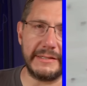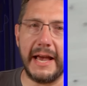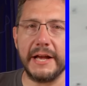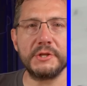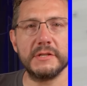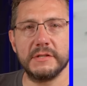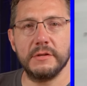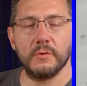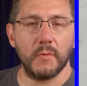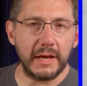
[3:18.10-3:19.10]
attaches
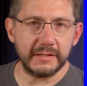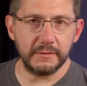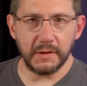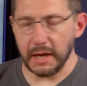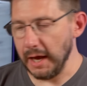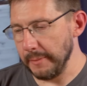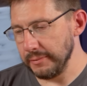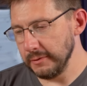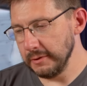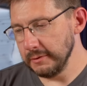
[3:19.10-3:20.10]
to the rest of the cup,
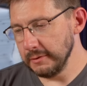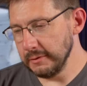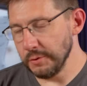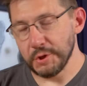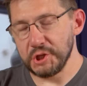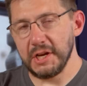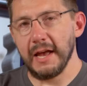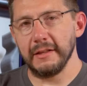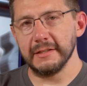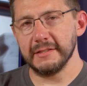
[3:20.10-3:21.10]
or the
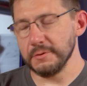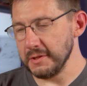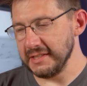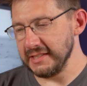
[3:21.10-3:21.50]
chalice, or the